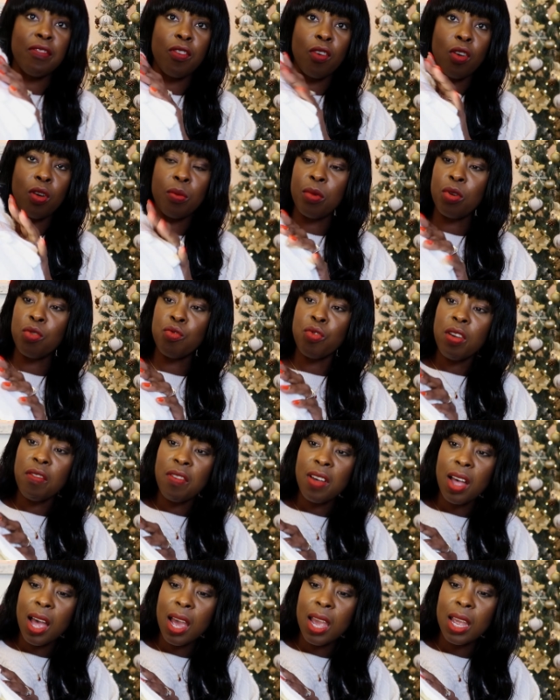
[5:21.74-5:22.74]
from
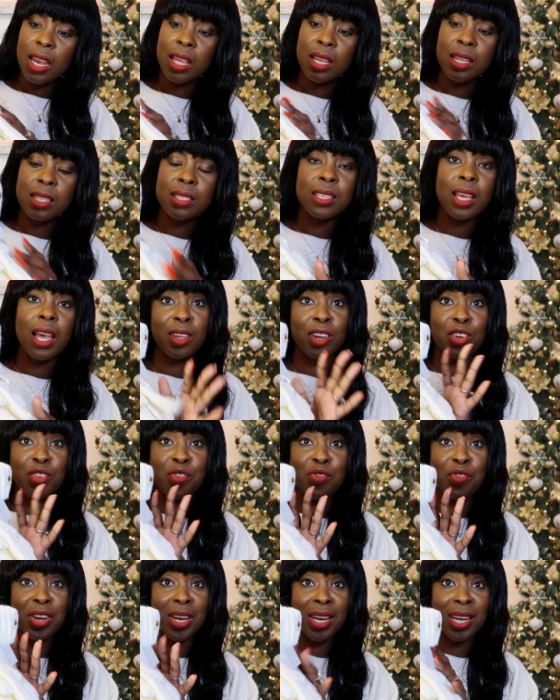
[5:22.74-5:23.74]
river island
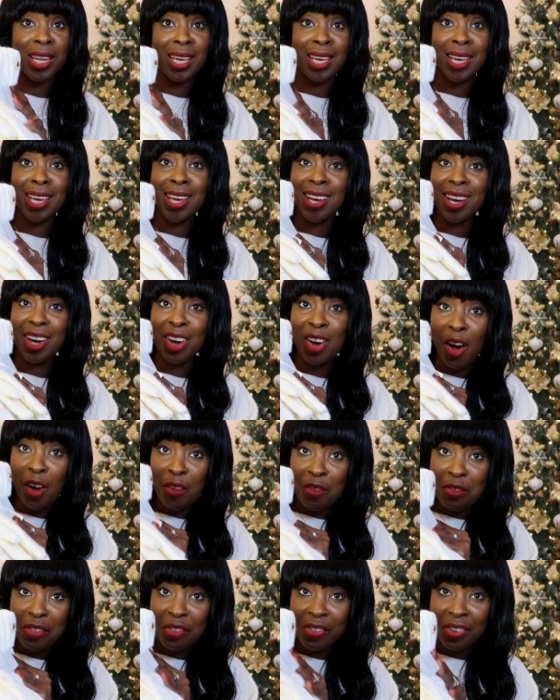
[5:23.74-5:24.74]
they're really
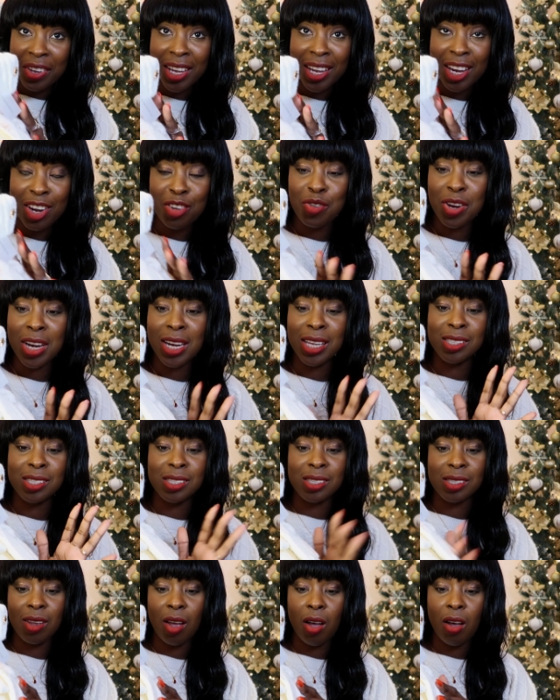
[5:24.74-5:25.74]
comfy really
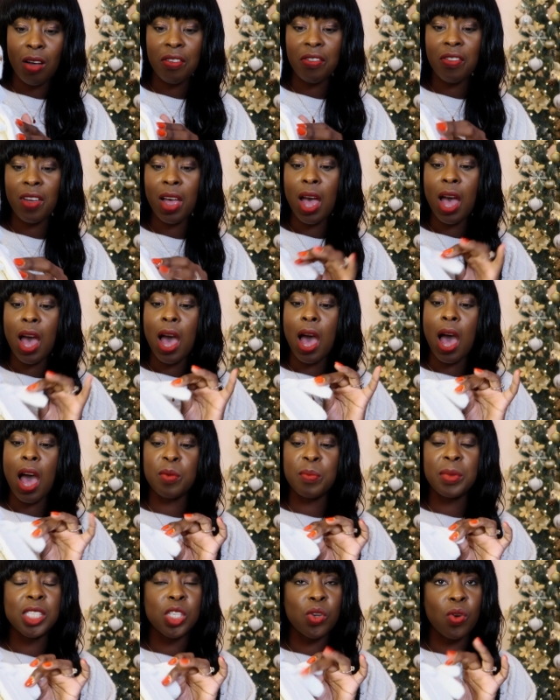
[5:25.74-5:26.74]
soft
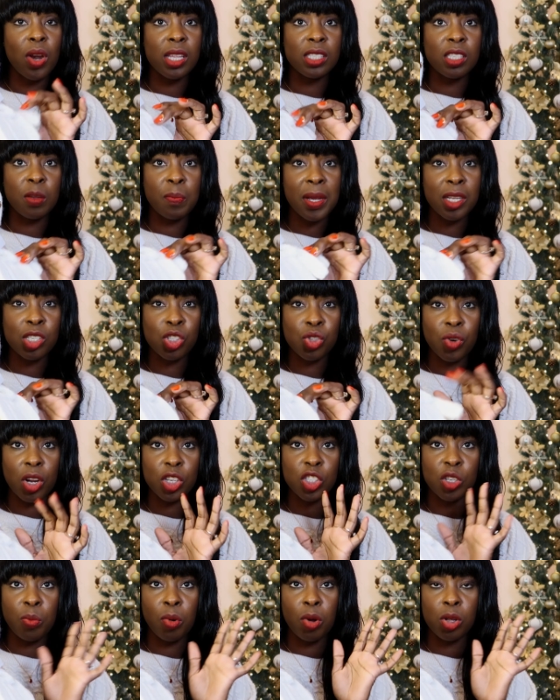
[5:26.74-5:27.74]
the material is a bit
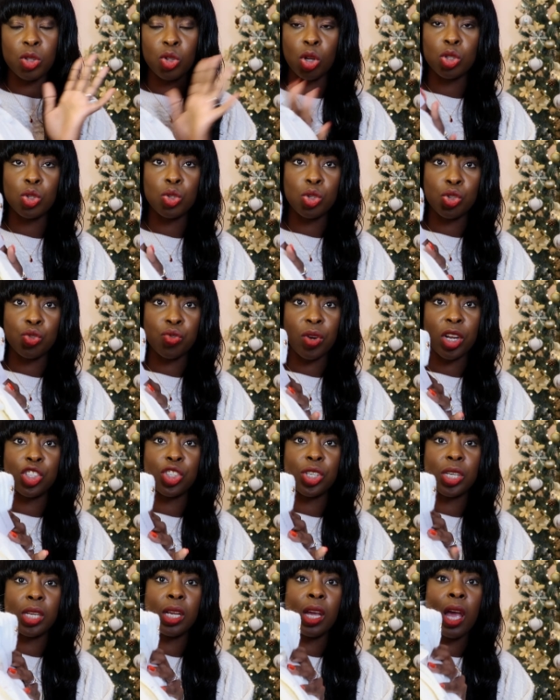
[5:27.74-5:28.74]
stretchy but not too
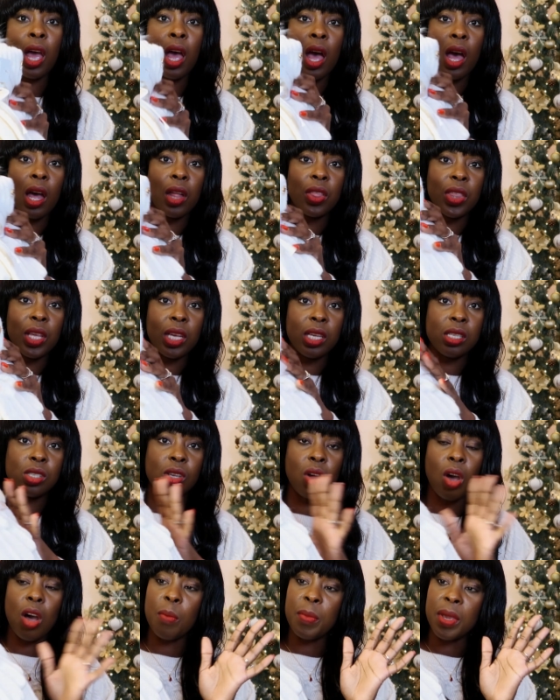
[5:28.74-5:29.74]
stretchy
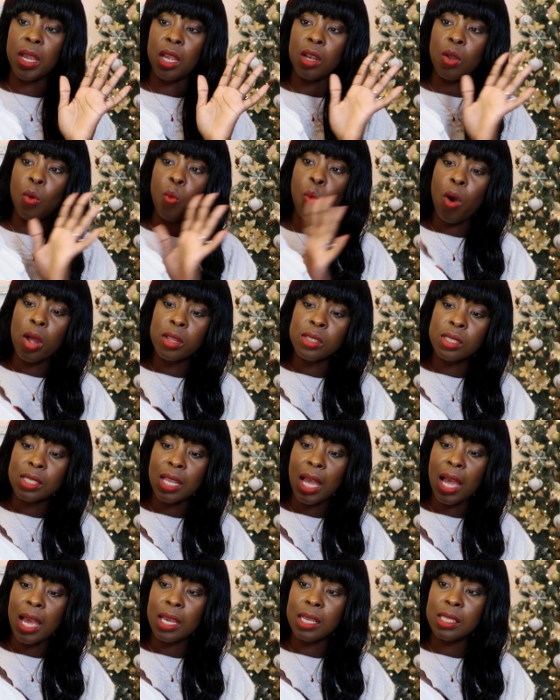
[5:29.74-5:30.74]
these come in one
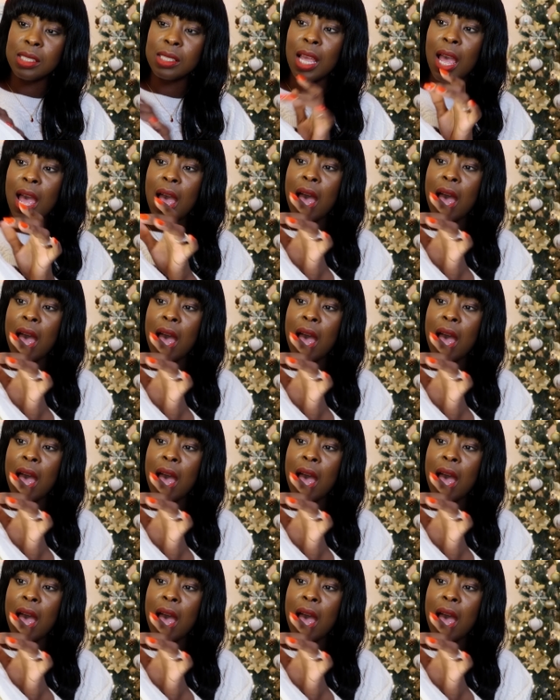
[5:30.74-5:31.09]
size